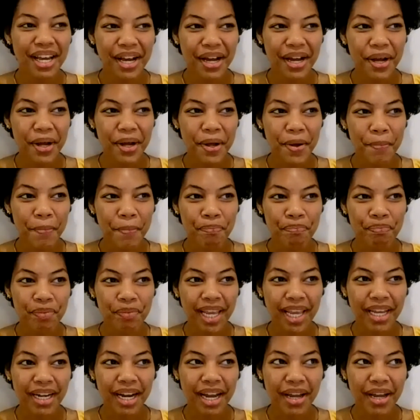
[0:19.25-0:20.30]
um,
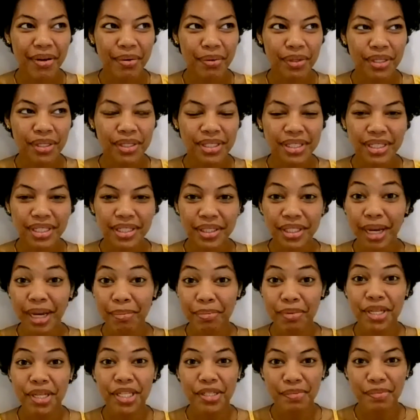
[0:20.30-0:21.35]
and I was a
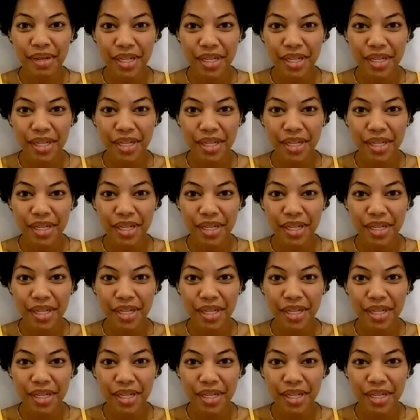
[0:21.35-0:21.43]
Japanese